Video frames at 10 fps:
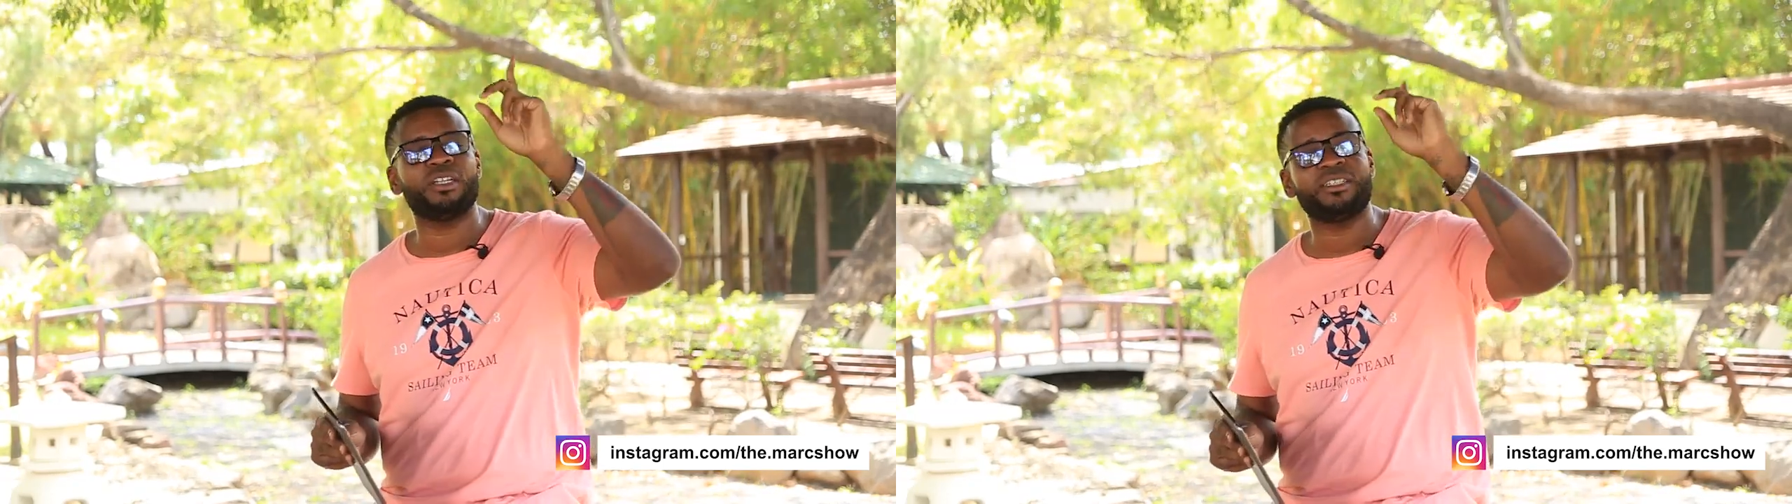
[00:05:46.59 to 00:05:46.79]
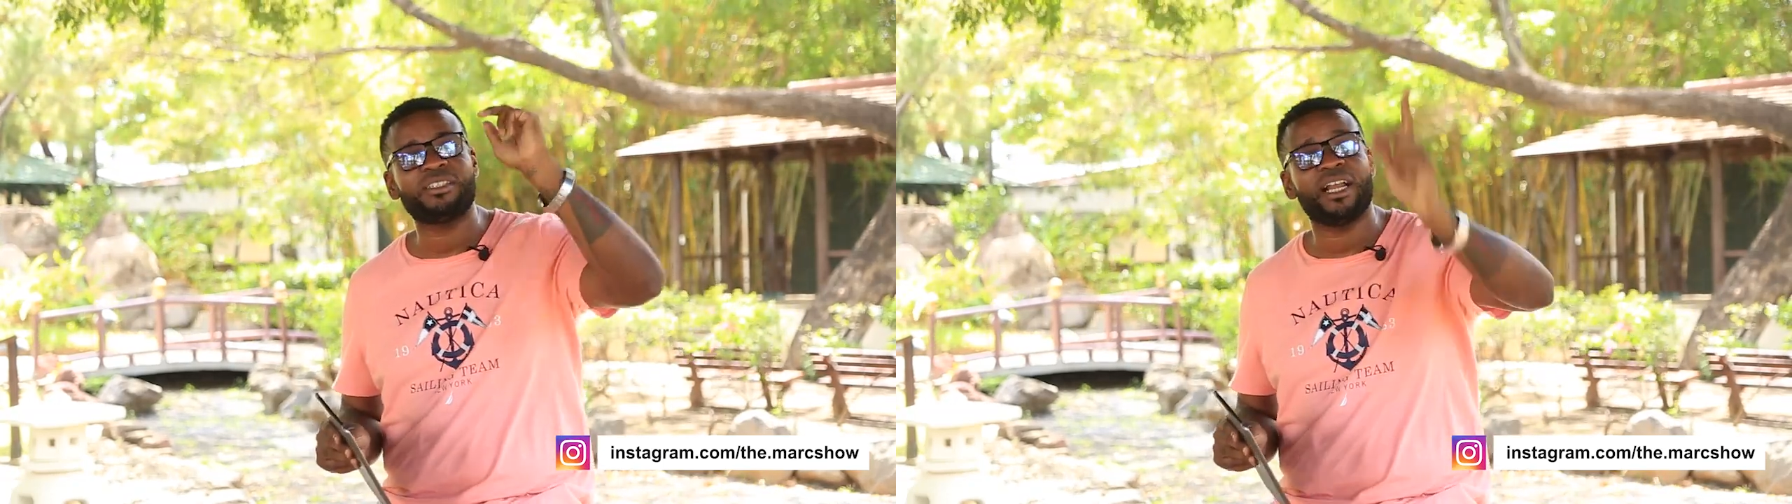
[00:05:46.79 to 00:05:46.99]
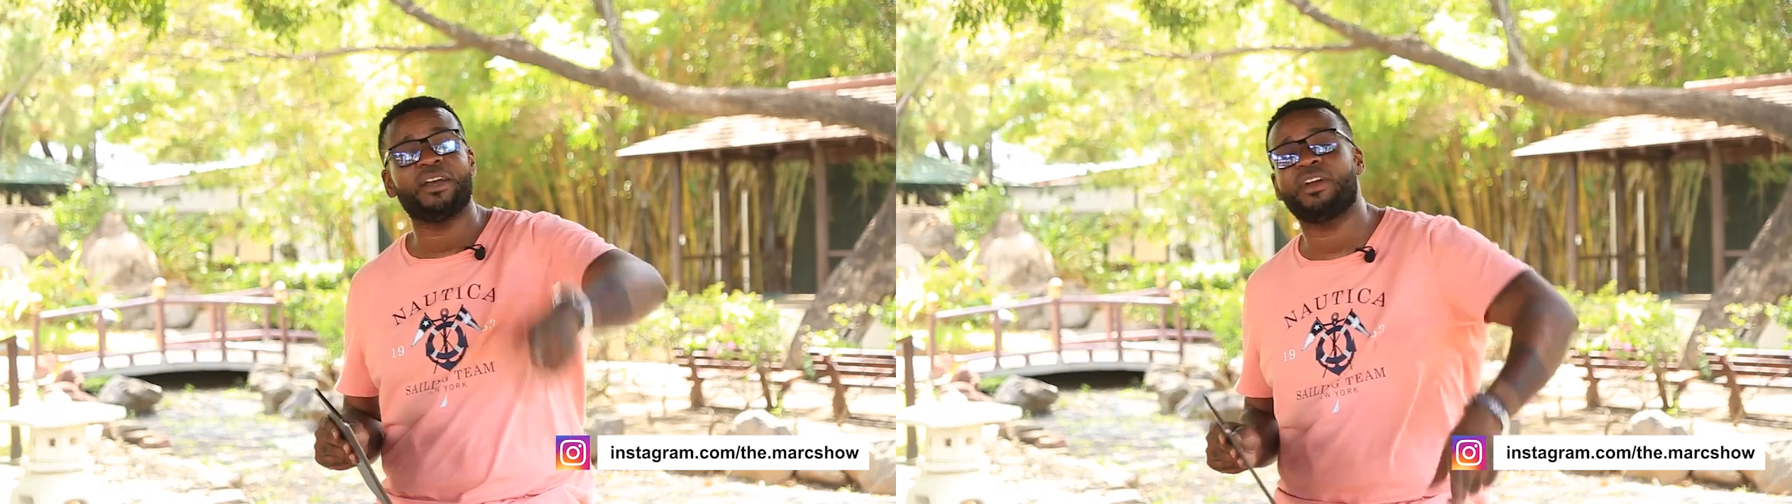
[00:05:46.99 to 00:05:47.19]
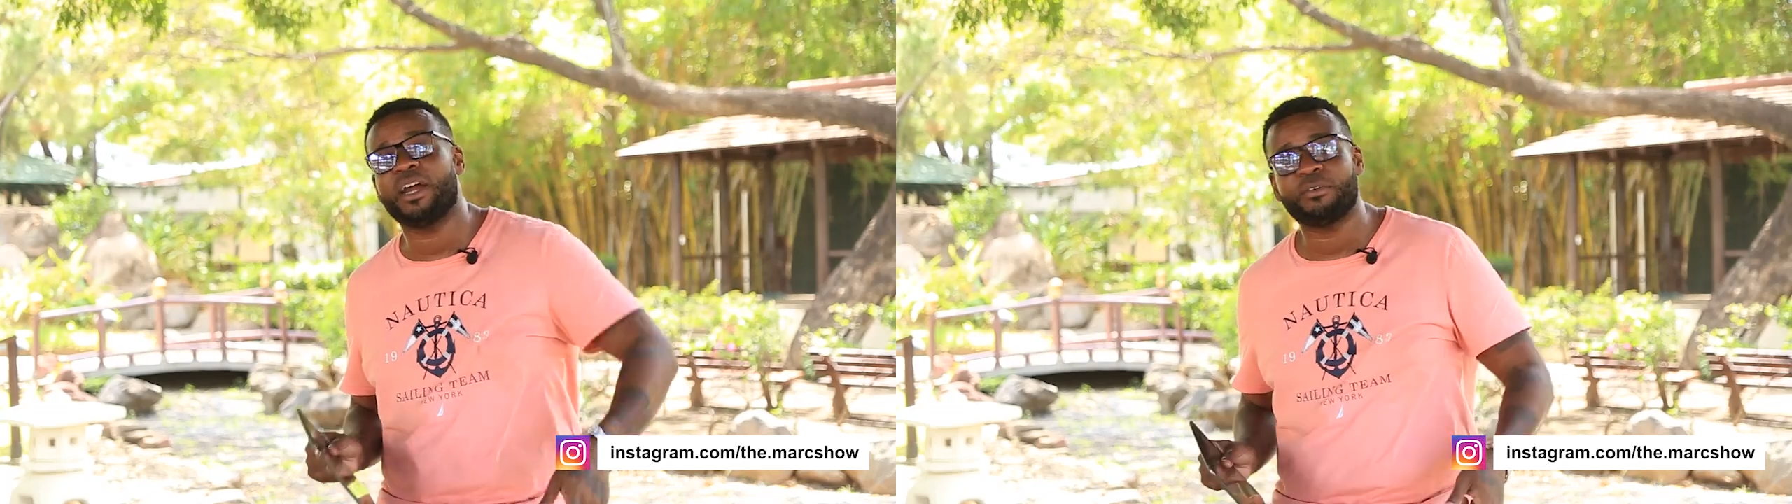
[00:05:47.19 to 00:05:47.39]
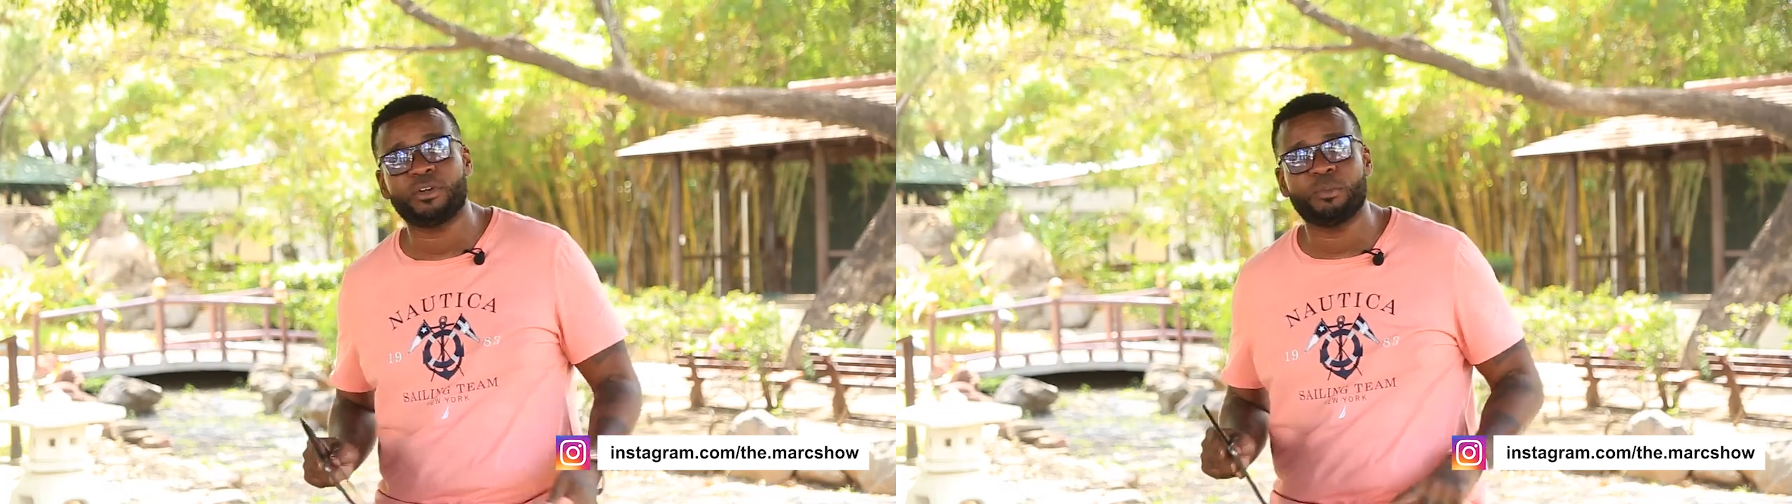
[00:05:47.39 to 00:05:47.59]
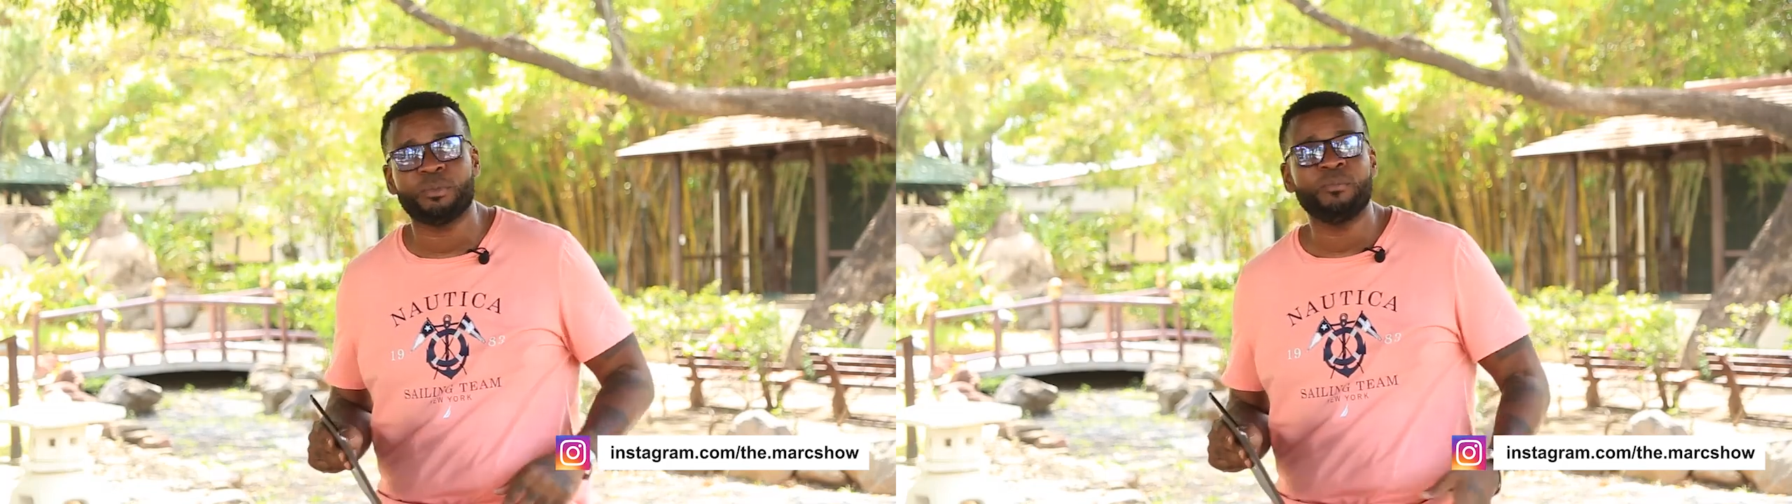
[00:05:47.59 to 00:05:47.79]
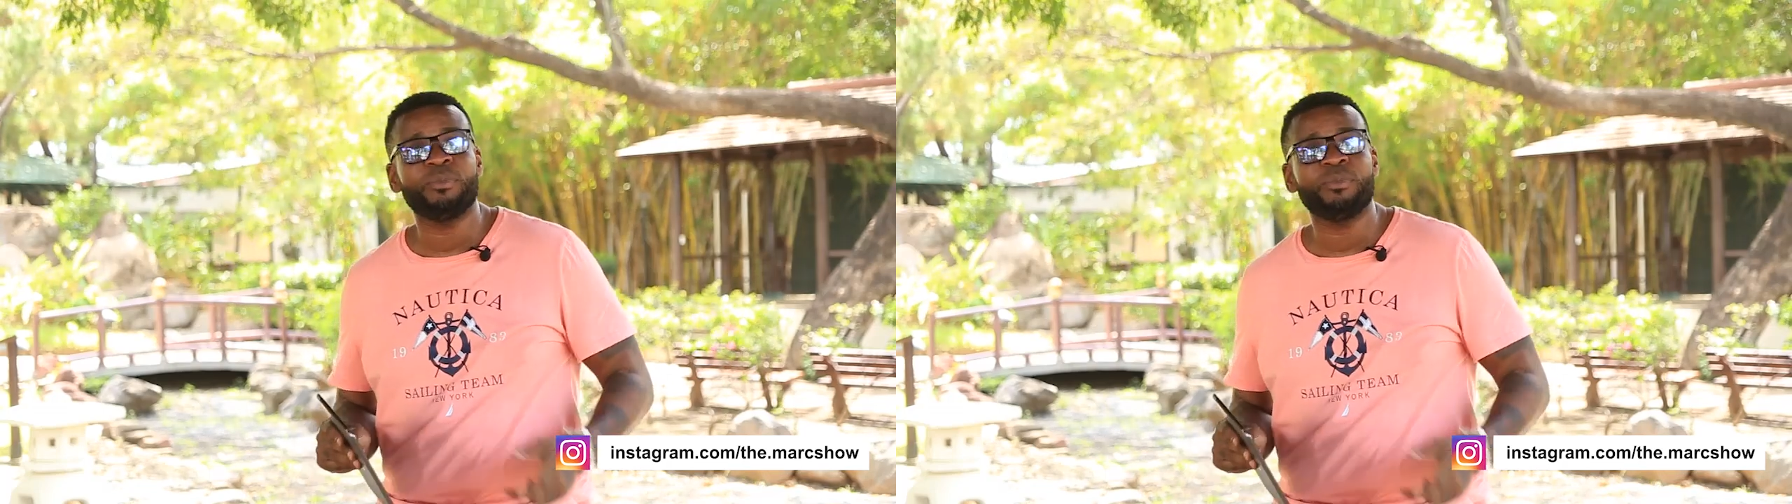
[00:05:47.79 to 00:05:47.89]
the telegram group